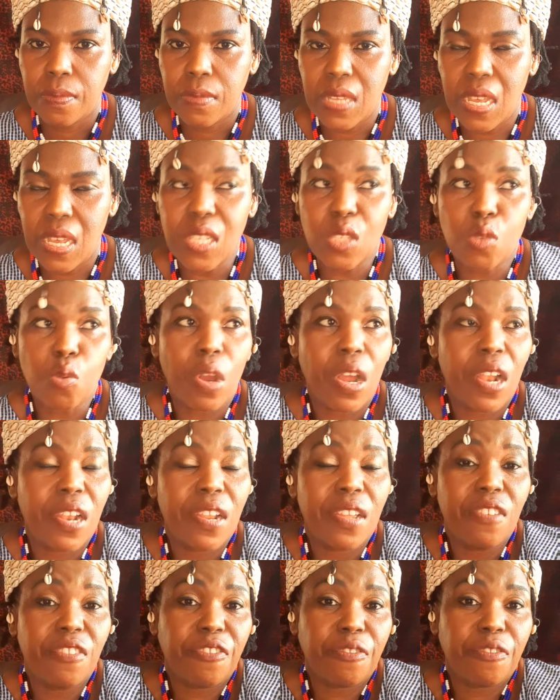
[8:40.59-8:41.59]
As well,
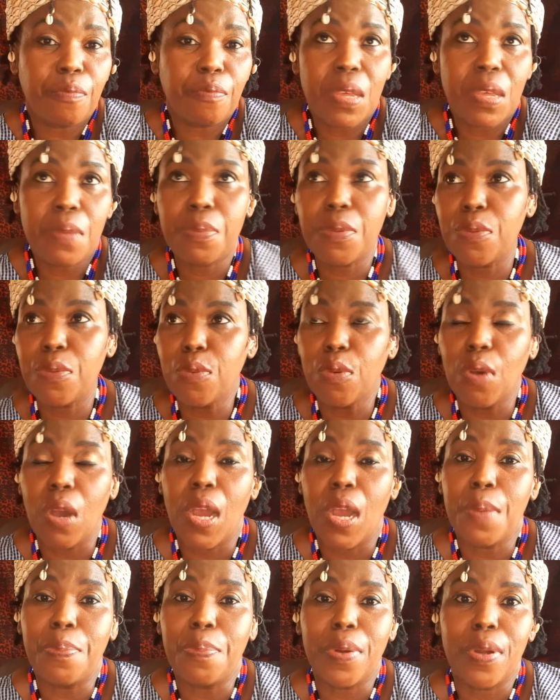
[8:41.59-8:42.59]
if maybe you
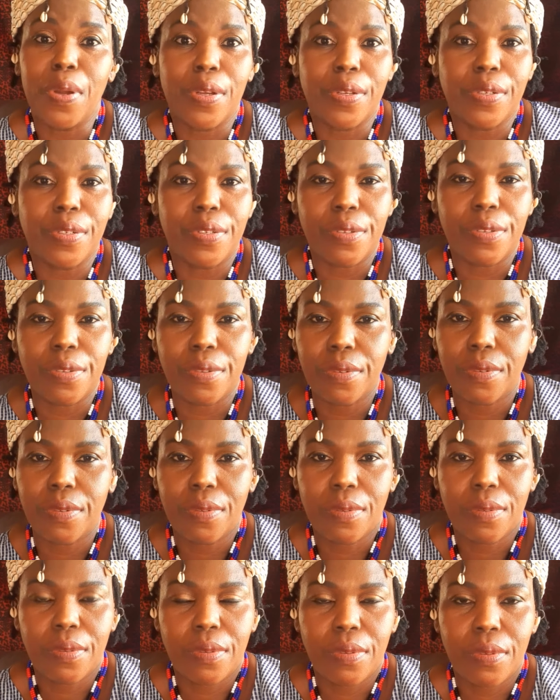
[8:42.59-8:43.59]
are a bird,
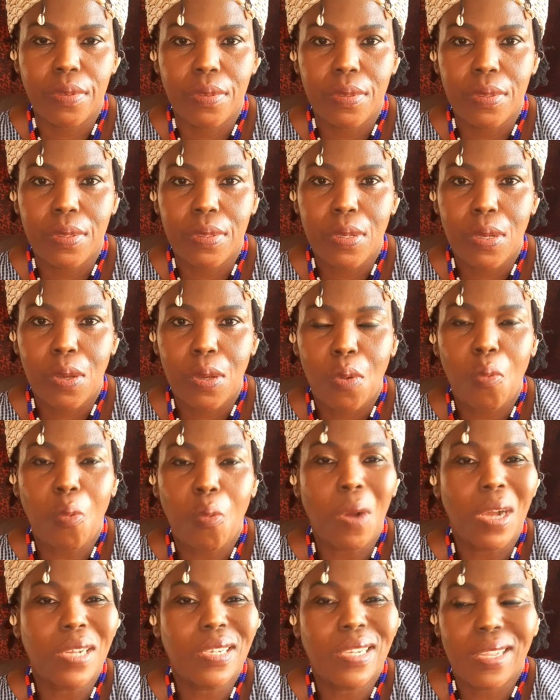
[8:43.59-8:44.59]

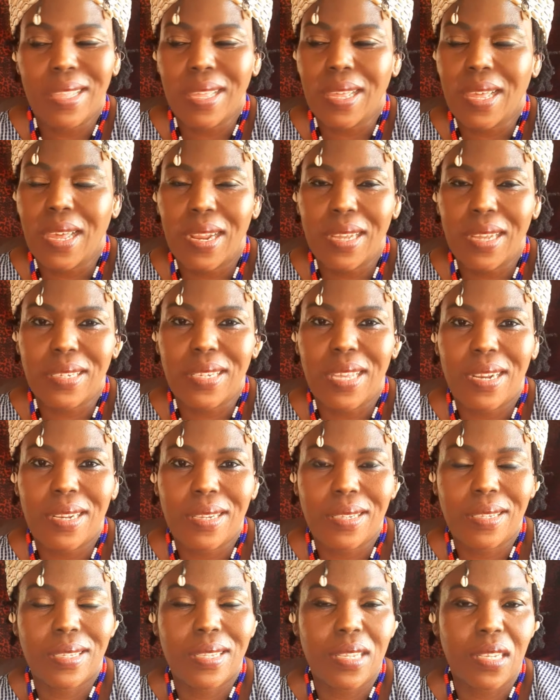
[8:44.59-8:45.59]
what are the
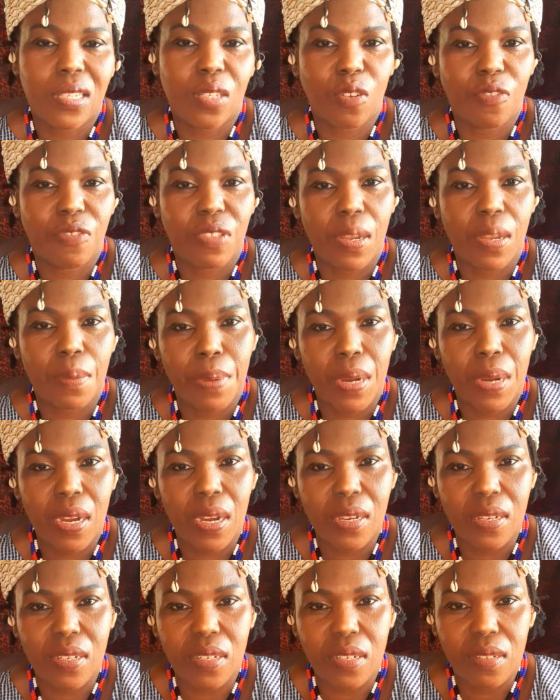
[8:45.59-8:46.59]
characteristics of that
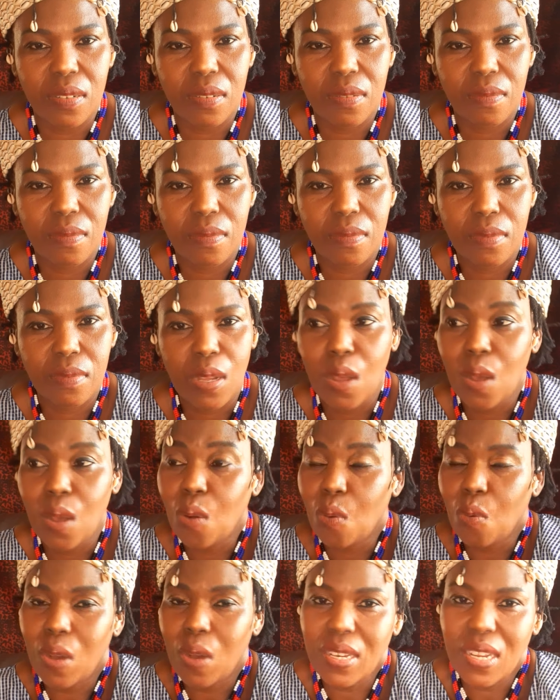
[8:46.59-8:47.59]
bird?
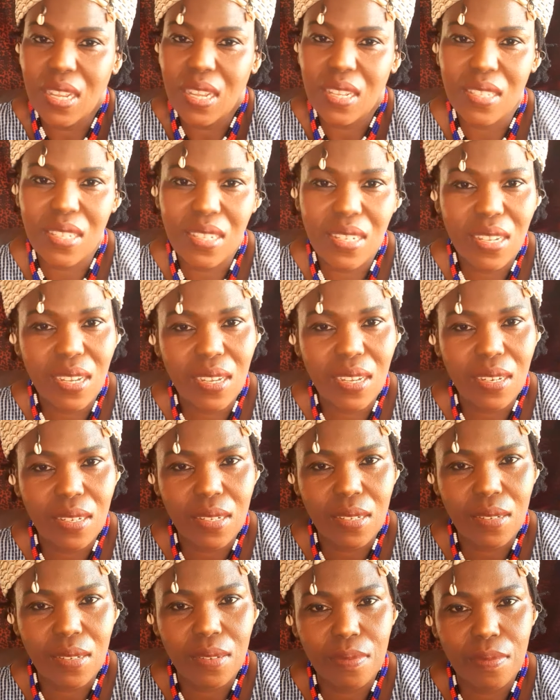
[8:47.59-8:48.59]
What does it eat?
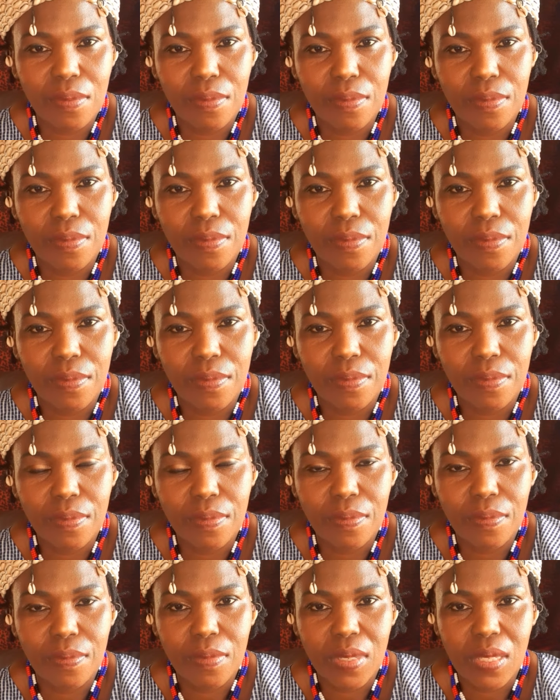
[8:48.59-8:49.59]

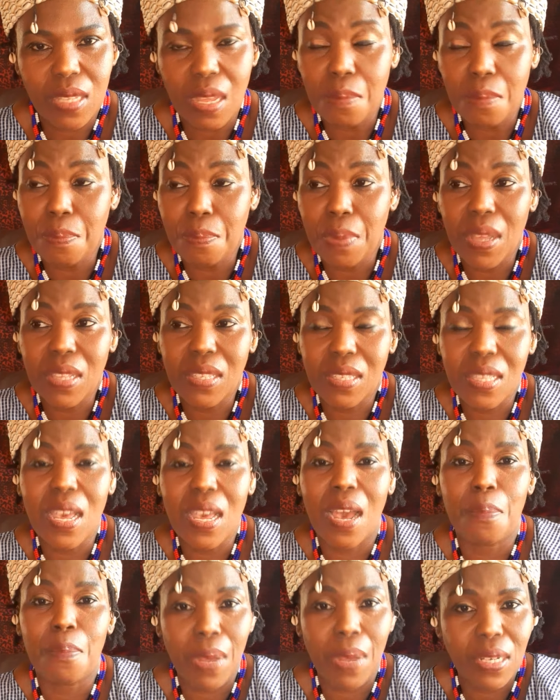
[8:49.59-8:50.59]
Some birds, there
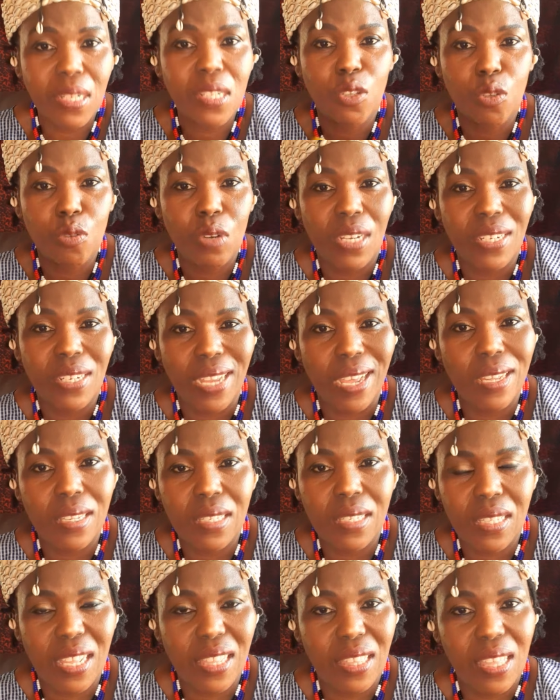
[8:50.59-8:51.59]
are particular
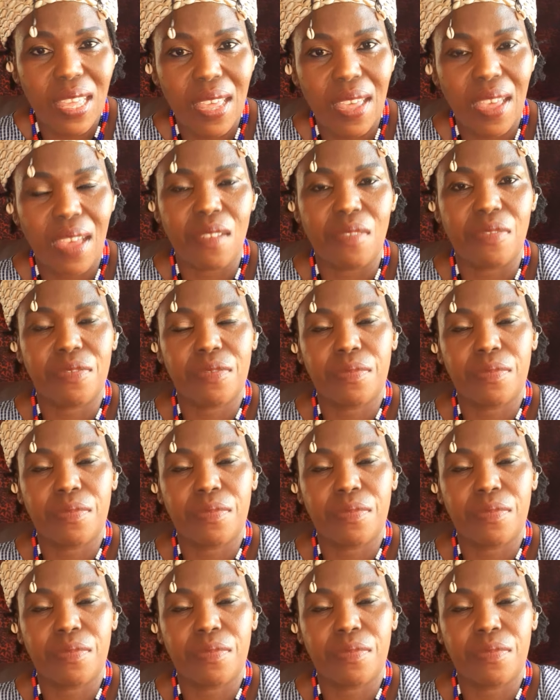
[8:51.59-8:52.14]
diets that they have.